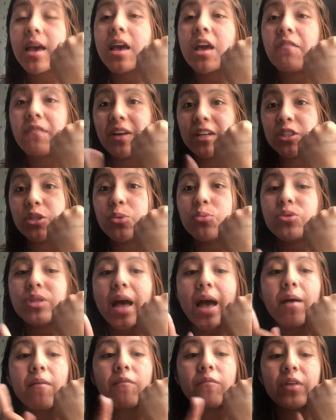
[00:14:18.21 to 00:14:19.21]
If I do
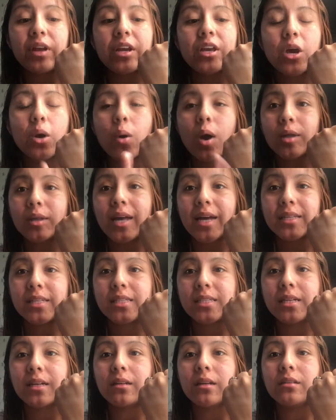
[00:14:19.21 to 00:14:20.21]
that video on that
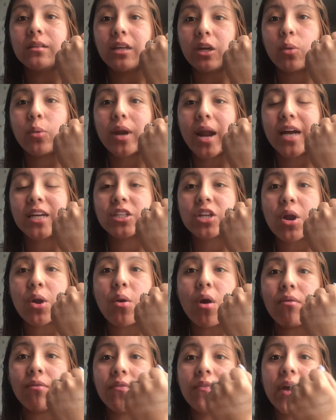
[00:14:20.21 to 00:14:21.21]
Stila liquid
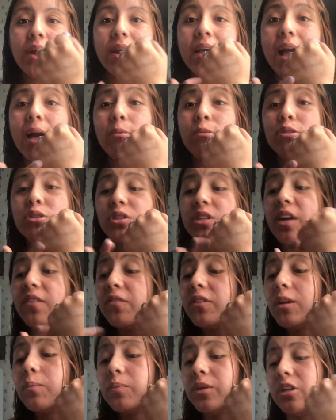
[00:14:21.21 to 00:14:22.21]
eyeshadow on Friday, I will
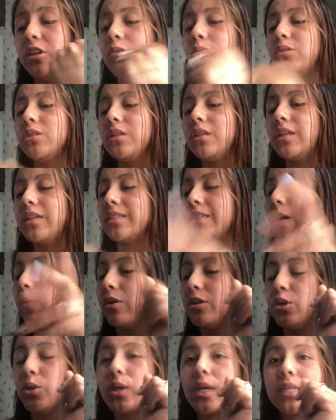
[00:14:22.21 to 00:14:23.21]
definitely be using these. That
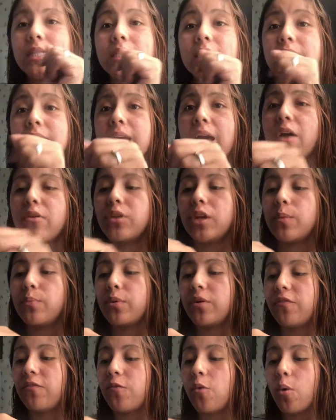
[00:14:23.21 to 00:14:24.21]
way you guys can see how they
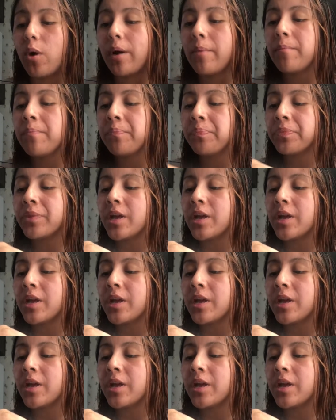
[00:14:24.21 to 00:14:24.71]
perform